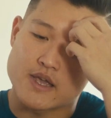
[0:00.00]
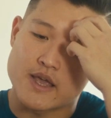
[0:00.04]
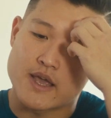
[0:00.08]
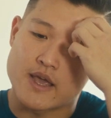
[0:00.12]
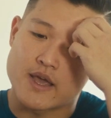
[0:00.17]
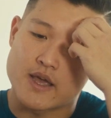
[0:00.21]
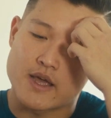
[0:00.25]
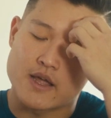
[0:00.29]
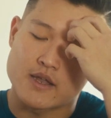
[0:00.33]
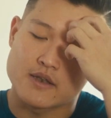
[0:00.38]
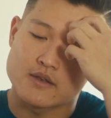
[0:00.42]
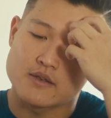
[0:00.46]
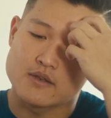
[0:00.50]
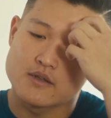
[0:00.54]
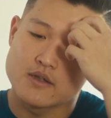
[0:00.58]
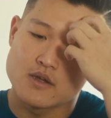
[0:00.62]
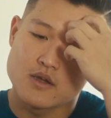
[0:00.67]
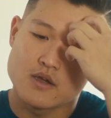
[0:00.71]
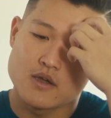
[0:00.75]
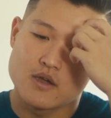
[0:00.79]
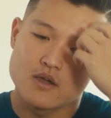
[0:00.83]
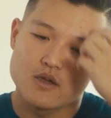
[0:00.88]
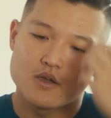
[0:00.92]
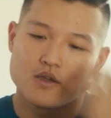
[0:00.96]
and
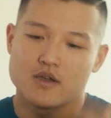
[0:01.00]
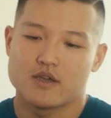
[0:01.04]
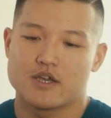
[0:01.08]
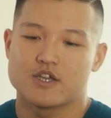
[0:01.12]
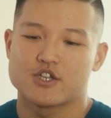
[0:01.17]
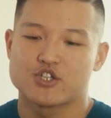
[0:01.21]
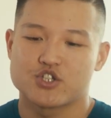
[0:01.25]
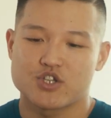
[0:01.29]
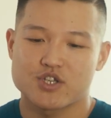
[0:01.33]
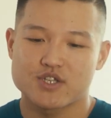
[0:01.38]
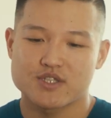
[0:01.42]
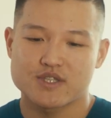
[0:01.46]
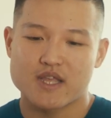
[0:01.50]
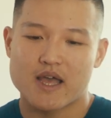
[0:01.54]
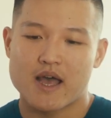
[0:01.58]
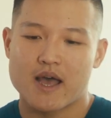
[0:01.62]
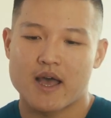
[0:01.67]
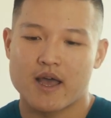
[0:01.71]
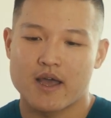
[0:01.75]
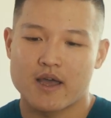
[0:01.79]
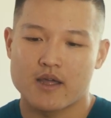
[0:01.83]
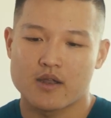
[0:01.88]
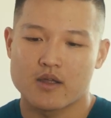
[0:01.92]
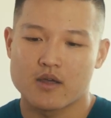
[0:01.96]
it's just
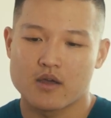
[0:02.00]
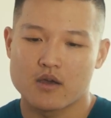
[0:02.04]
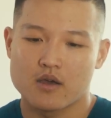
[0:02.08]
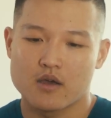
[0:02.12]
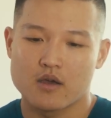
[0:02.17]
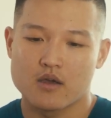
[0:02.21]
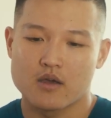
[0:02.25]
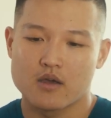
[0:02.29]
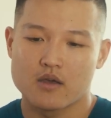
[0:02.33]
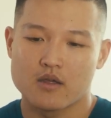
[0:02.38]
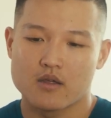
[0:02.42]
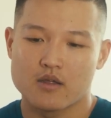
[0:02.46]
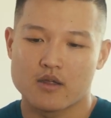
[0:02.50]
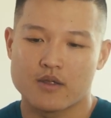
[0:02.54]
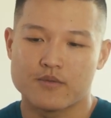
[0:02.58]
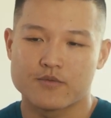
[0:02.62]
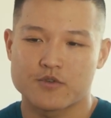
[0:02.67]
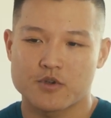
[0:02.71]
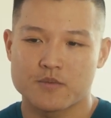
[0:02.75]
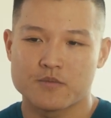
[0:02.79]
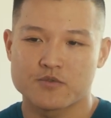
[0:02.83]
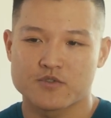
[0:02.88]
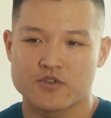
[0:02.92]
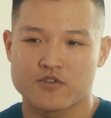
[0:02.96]
that in
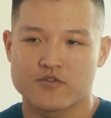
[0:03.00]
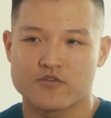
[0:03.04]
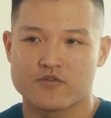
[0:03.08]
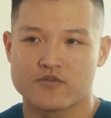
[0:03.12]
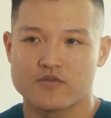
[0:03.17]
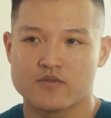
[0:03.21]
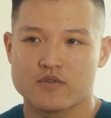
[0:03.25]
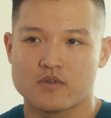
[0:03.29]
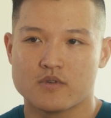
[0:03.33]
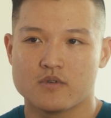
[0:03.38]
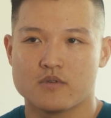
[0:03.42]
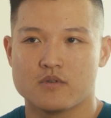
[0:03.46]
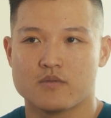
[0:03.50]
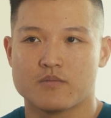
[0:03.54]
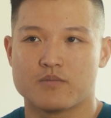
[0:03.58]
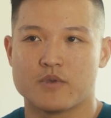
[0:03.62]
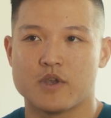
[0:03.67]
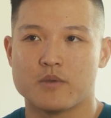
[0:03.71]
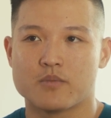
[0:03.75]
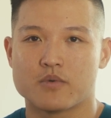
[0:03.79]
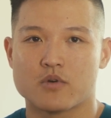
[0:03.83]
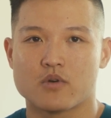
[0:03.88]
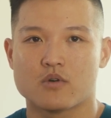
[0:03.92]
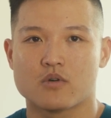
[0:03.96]
terms of
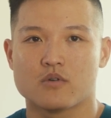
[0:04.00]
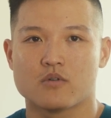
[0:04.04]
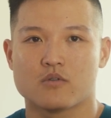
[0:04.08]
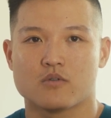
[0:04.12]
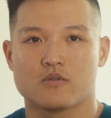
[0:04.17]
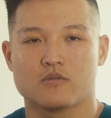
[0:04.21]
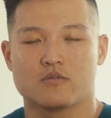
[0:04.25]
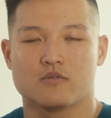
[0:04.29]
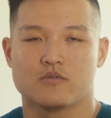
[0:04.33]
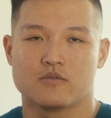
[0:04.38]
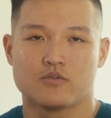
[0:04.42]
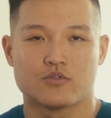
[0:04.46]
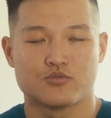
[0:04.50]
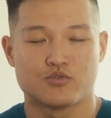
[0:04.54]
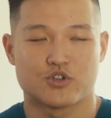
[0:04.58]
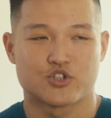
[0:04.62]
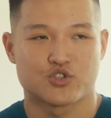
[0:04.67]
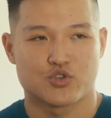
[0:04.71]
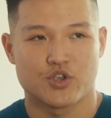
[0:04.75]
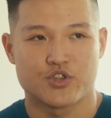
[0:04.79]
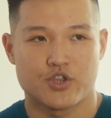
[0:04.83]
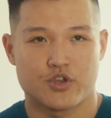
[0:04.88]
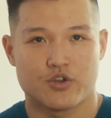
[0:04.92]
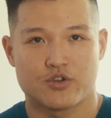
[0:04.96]
people
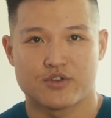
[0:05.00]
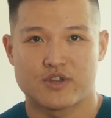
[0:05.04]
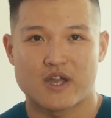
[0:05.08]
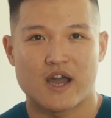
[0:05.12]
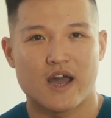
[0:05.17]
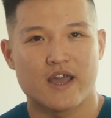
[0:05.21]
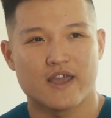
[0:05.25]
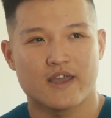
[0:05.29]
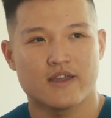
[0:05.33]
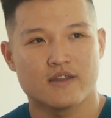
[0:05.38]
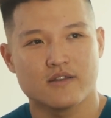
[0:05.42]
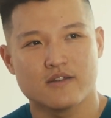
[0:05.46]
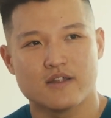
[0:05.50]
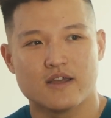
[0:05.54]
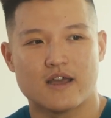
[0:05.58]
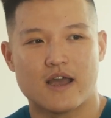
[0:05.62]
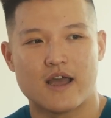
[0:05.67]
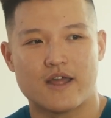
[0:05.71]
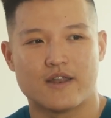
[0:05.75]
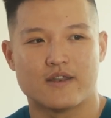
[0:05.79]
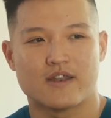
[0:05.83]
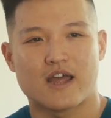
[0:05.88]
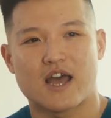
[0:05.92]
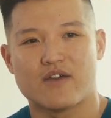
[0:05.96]
restricting your diet
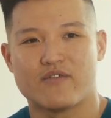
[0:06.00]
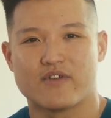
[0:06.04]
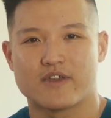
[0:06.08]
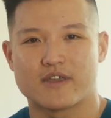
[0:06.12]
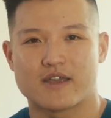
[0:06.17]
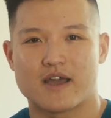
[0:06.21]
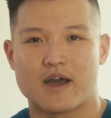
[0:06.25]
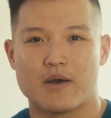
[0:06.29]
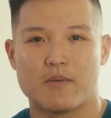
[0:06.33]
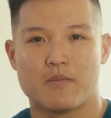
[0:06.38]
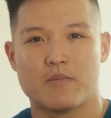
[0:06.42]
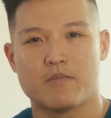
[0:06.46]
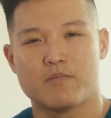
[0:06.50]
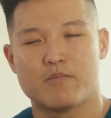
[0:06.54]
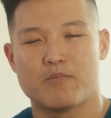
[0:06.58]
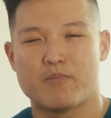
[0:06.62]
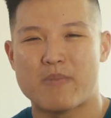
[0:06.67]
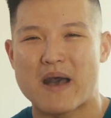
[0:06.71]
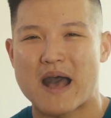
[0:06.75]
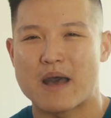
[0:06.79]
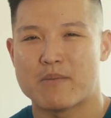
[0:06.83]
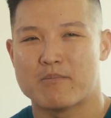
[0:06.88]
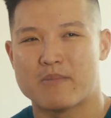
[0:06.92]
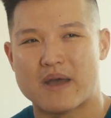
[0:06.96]
and having a
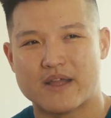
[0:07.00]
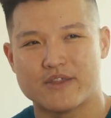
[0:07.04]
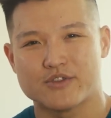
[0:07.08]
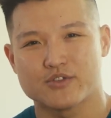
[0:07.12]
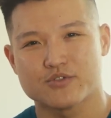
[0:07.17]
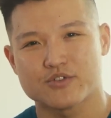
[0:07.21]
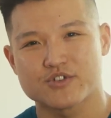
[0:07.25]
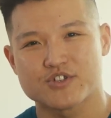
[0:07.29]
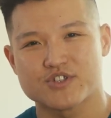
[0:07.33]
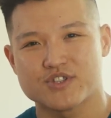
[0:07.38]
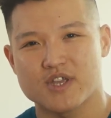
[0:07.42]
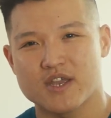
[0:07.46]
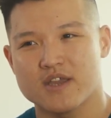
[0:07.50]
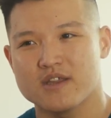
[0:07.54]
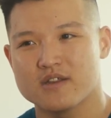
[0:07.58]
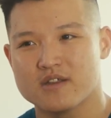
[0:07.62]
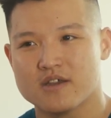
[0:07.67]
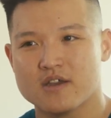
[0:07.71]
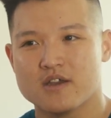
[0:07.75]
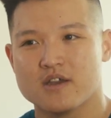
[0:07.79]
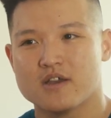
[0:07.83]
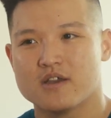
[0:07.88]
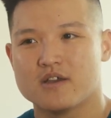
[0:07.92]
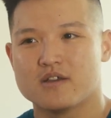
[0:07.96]
bad mental state,
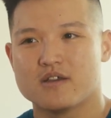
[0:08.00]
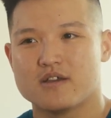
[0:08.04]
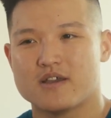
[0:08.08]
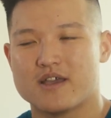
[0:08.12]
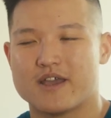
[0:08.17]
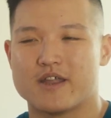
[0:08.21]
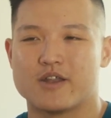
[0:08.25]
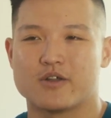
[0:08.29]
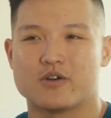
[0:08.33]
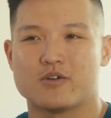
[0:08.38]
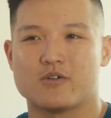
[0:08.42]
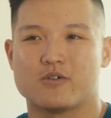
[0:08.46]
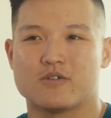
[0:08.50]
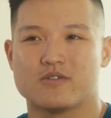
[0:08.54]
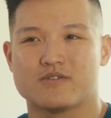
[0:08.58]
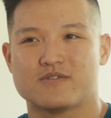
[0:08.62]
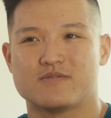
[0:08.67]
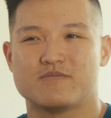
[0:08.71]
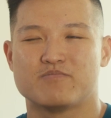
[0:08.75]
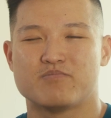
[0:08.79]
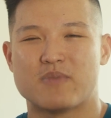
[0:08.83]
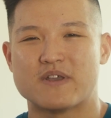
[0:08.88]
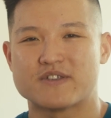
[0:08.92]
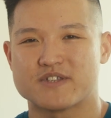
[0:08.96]
it'll
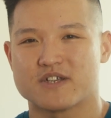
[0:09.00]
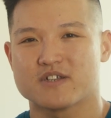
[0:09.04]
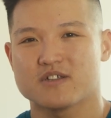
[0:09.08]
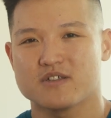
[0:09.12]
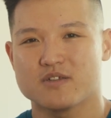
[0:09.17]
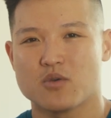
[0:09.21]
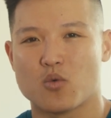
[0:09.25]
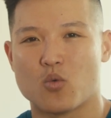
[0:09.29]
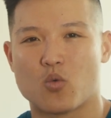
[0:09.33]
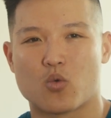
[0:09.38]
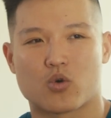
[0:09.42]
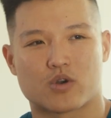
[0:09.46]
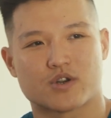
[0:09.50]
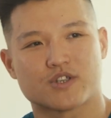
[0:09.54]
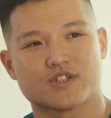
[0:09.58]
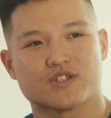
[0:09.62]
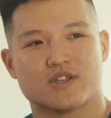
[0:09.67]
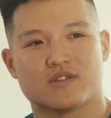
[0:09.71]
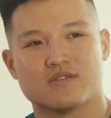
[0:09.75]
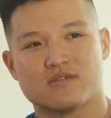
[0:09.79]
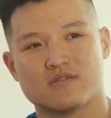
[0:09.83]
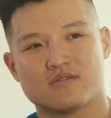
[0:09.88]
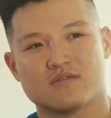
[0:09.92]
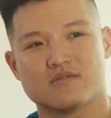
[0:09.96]
basically
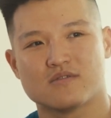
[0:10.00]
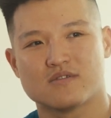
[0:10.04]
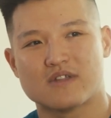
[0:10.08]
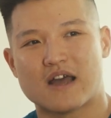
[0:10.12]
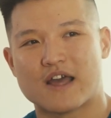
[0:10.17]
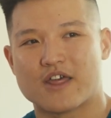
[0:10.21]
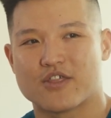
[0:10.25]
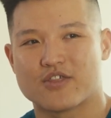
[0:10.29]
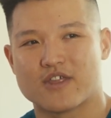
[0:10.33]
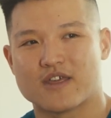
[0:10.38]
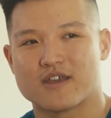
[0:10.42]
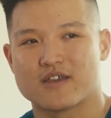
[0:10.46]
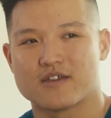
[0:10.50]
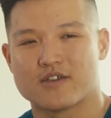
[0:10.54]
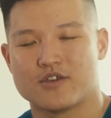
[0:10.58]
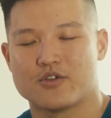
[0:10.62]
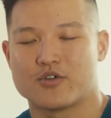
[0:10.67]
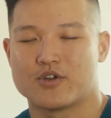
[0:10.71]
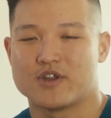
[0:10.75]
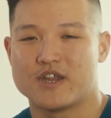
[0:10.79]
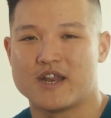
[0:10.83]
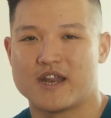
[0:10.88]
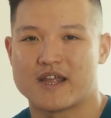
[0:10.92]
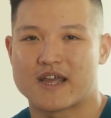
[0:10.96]
worsen, I think,
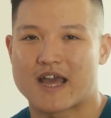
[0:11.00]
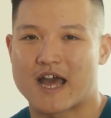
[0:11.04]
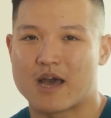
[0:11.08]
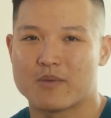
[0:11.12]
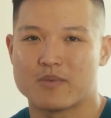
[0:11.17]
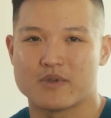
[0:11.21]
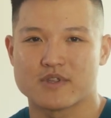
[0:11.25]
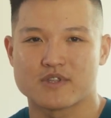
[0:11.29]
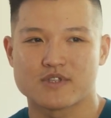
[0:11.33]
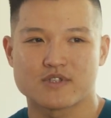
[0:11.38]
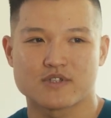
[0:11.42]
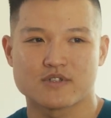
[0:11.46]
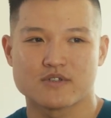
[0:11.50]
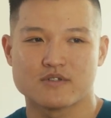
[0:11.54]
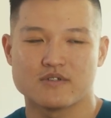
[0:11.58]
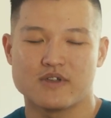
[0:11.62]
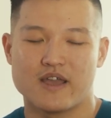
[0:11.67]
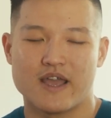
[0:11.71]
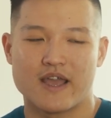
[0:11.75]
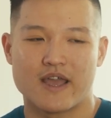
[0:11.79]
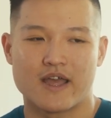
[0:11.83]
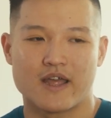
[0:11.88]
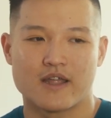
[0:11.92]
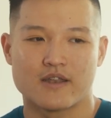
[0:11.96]
your eating habits.
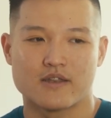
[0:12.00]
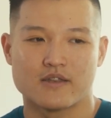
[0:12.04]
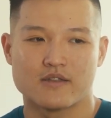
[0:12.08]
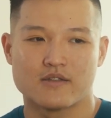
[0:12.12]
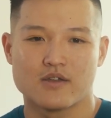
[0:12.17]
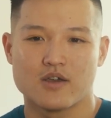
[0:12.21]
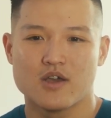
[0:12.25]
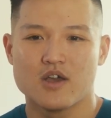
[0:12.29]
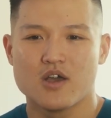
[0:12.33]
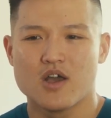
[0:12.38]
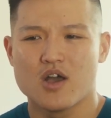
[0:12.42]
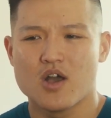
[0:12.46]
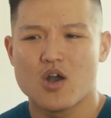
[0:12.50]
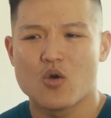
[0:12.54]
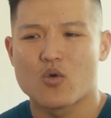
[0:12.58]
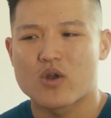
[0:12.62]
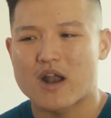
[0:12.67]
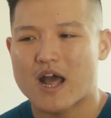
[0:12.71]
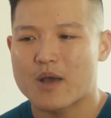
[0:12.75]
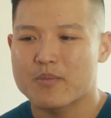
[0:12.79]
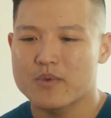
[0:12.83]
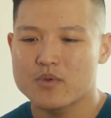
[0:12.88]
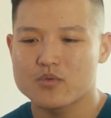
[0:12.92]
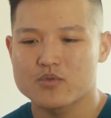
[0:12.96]
And what
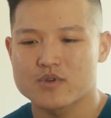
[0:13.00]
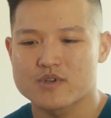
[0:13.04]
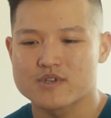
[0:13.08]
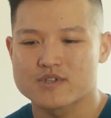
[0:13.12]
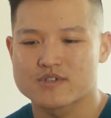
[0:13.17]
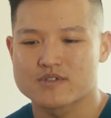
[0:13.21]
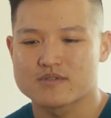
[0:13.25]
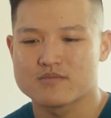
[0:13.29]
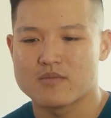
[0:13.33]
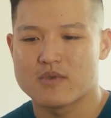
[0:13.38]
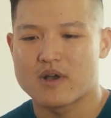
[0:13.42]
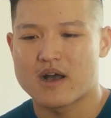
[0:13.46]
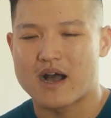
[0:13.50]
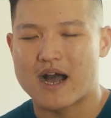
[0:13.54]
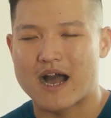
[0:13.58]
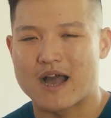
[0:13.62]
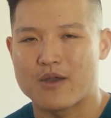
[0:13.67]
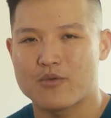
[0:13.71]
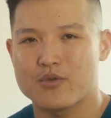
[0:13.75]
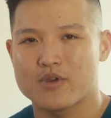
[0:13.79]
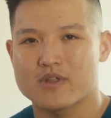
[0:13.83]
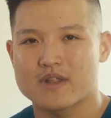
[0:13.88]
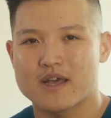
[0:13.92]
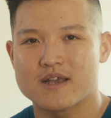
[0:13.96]
happened was, I
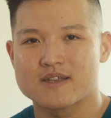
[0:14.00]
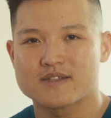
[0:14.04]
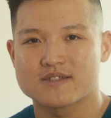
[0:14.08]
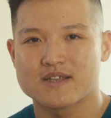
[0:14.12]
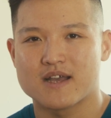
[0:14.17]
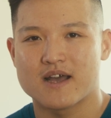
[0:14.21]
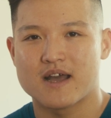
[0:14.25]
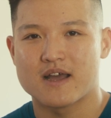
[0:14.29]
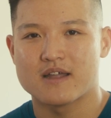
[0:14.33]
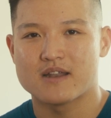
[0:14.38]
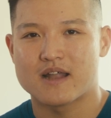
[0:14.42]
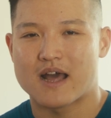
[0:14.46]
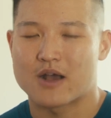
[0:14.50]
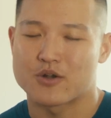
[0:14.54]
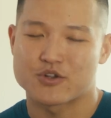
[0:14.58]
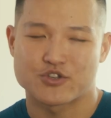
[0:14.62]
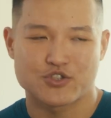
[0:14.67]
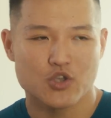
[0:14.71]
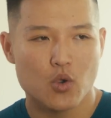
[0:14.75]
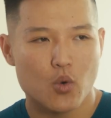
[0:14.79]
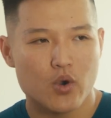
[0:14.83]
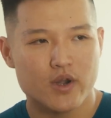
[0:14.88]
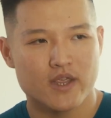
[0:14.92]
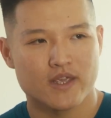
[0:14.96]
realized that I was
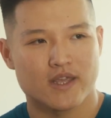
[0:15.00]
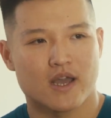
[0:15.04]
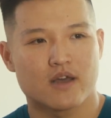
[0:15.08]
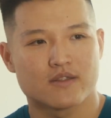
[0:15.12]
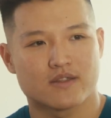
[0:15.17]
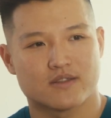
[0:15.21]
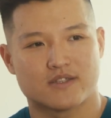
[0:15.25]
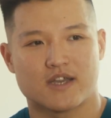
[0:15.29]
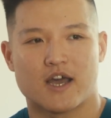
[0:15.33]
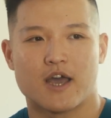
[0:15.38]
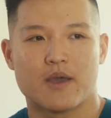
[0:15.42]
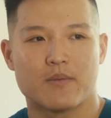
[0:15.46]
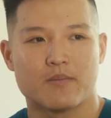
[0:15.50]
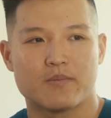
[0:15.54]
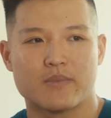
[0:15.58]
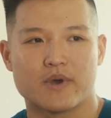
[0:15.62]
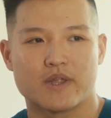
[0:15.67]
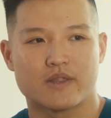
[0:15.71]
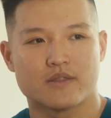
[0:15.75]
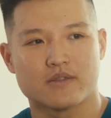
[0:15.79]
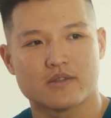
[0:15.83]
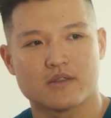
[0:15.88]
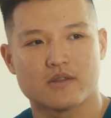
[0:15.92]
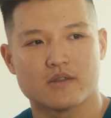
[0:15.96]
still working out at the time, but